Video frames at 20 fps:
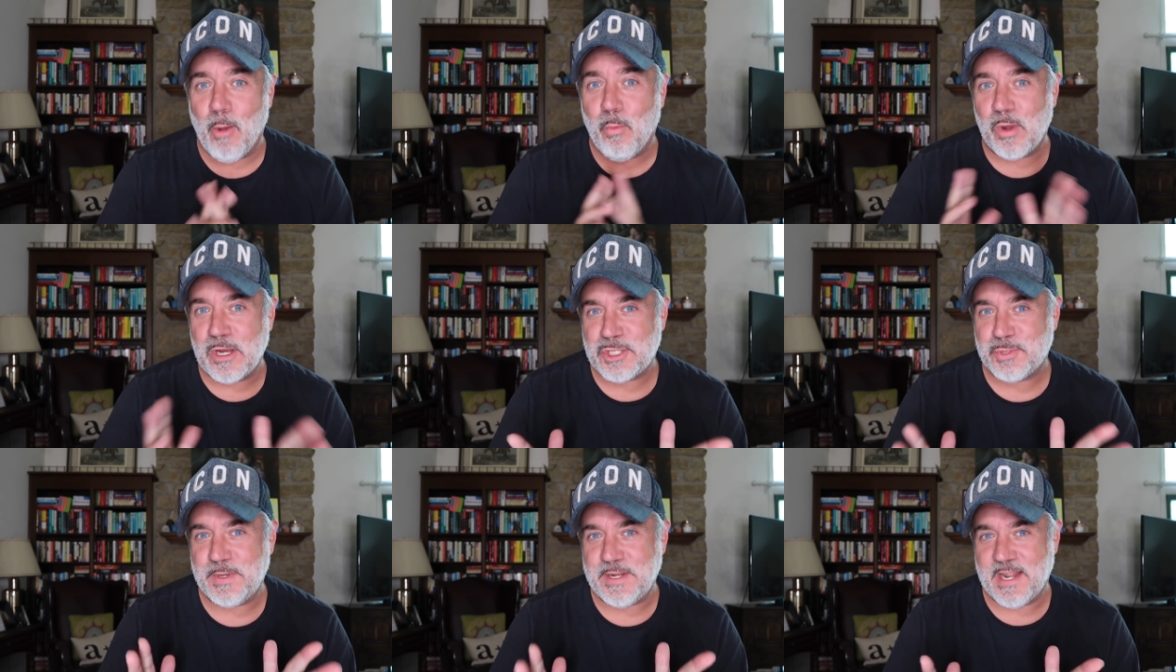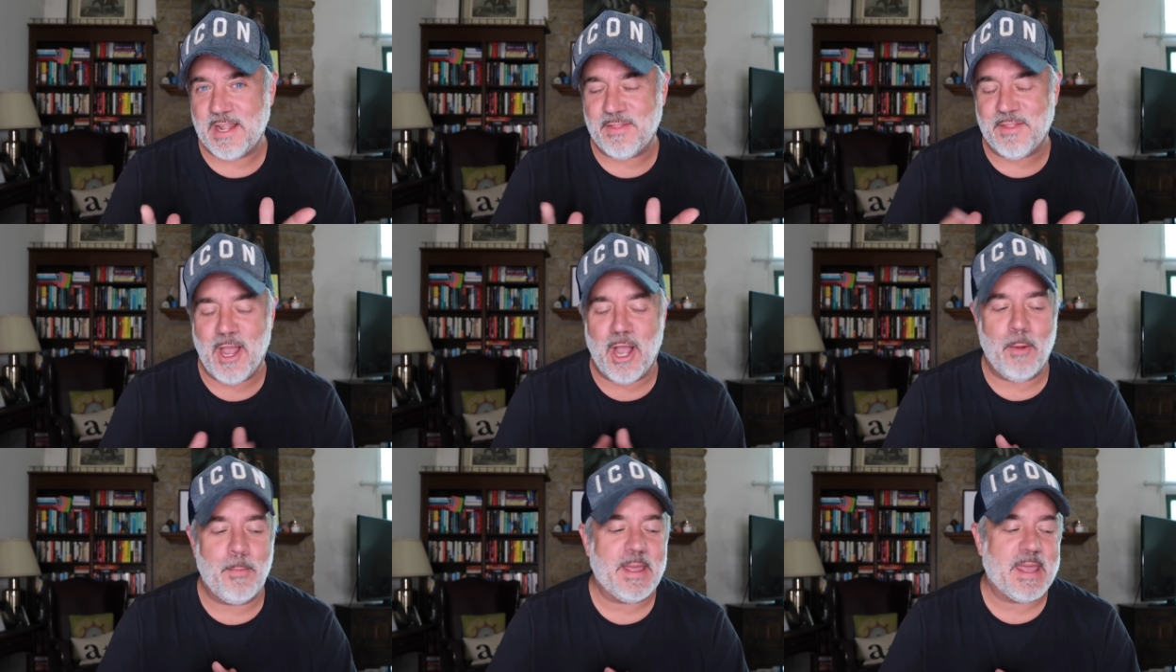I wish we
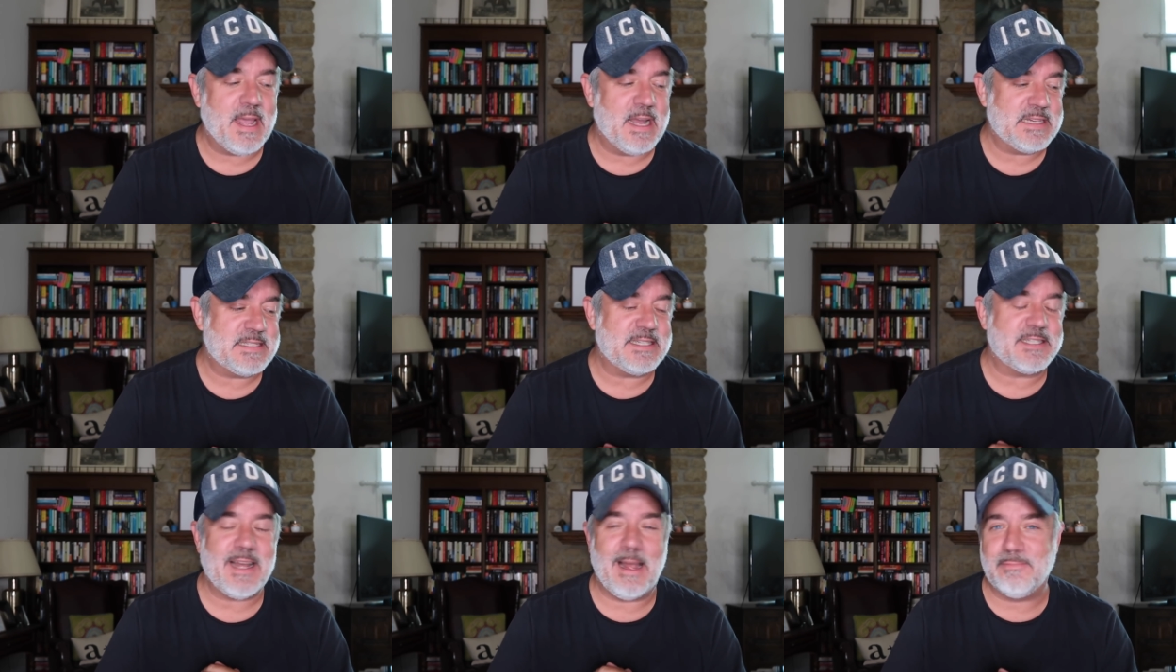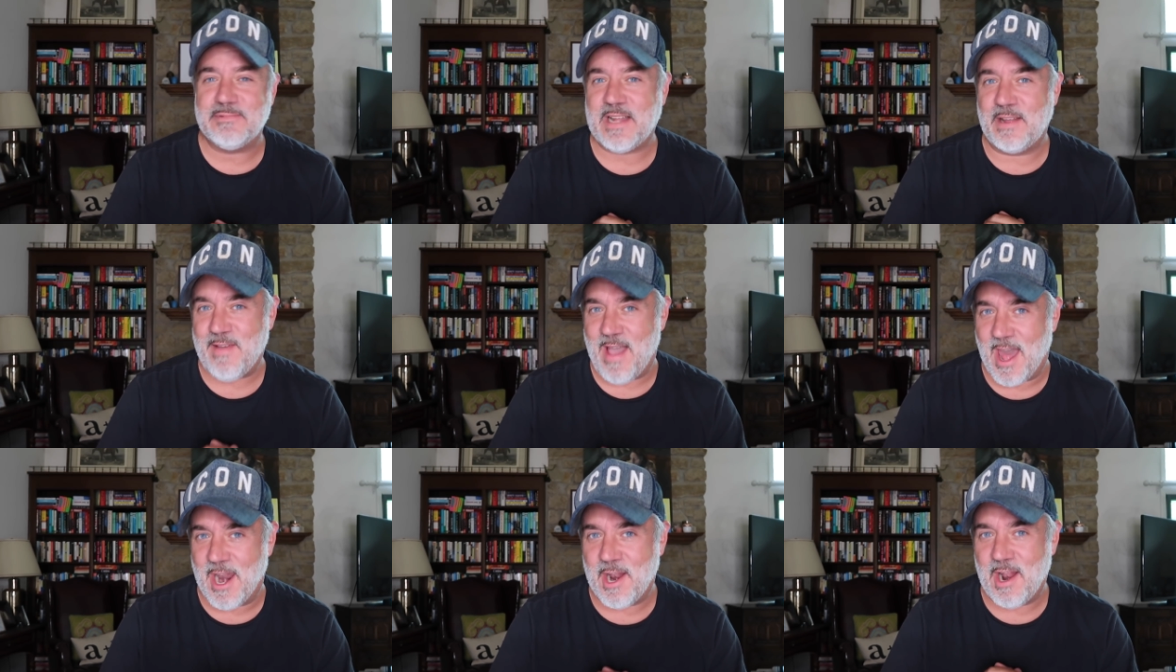did though, because the times
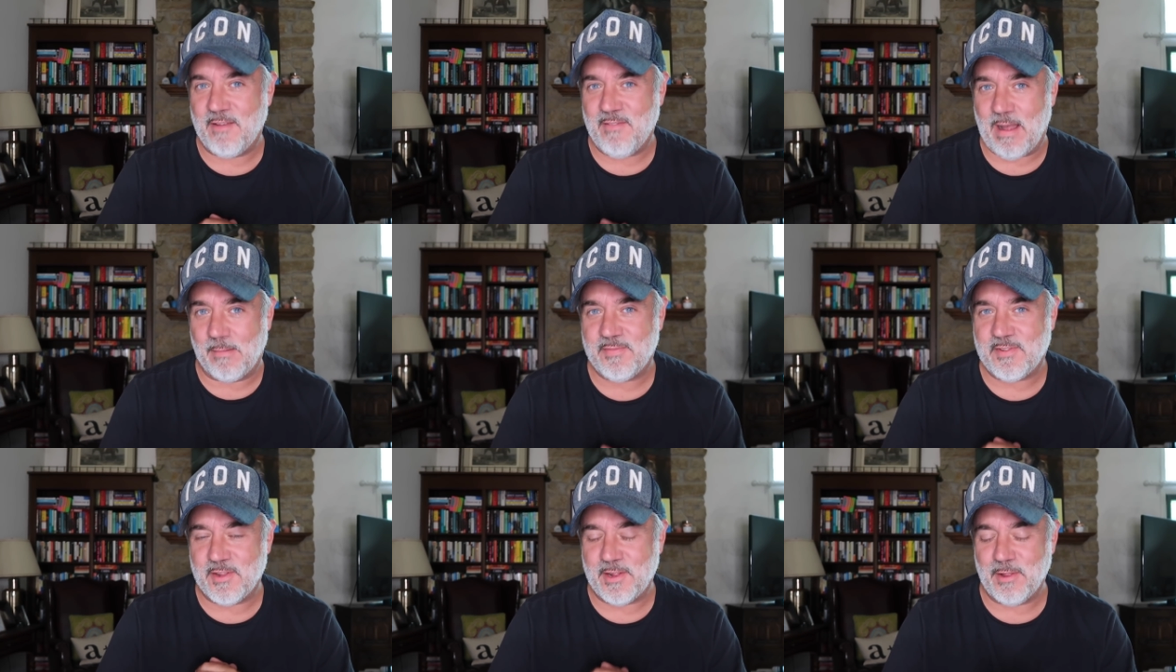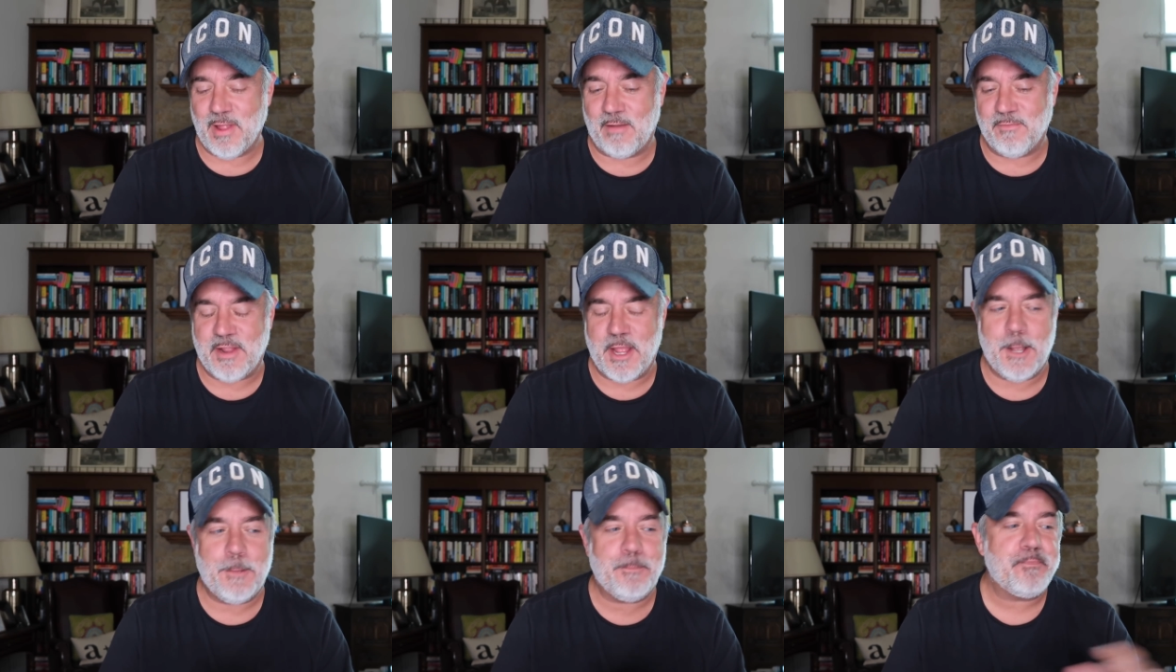I've had it, I've absolutely
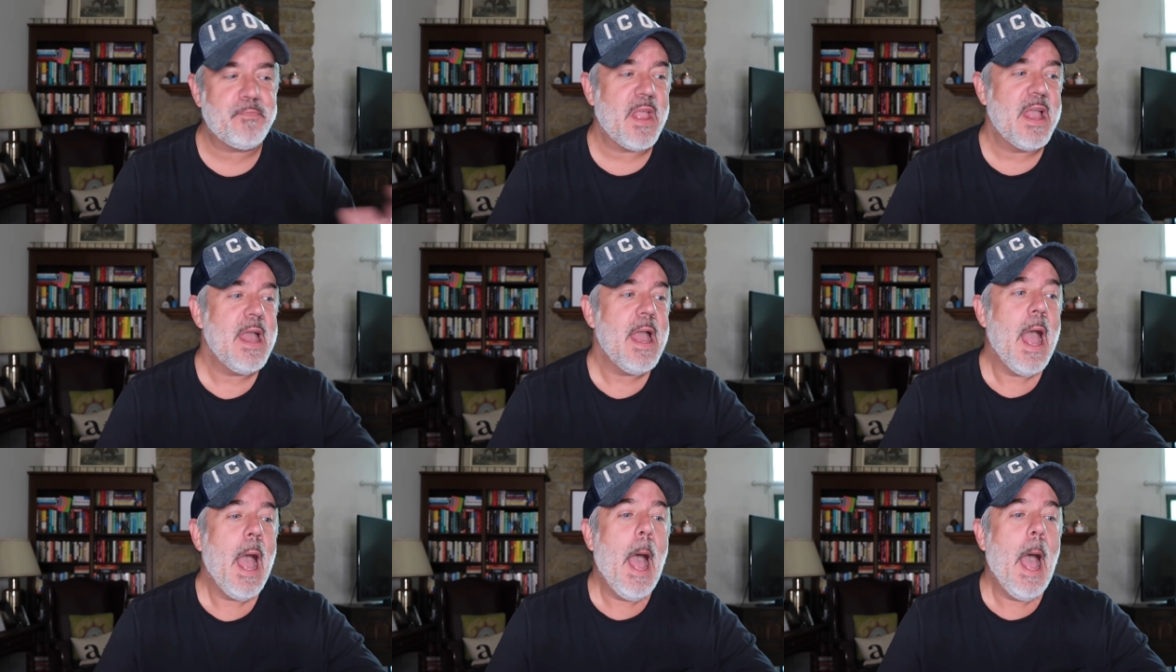loved it.